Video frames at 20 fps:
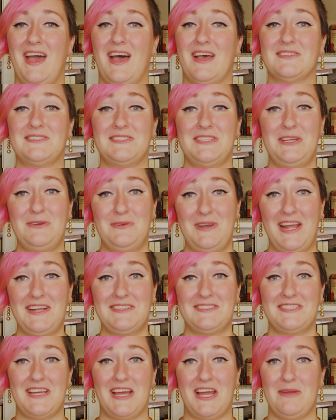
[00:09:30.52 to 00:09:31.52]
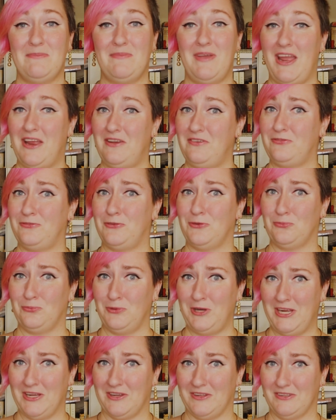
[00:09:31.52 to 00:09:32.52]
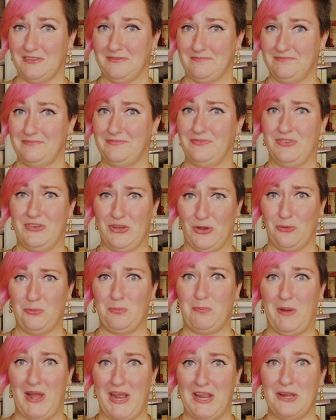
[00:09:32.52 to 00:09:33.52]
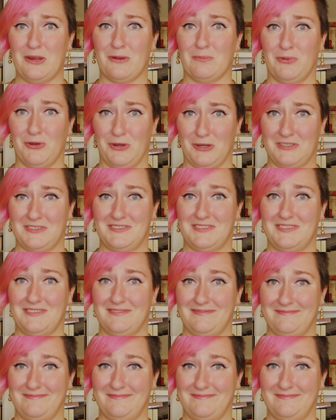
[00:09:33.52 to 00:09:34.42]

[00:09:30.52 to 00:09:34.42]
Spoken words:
I'll see you next time, and for real, don't bite your books.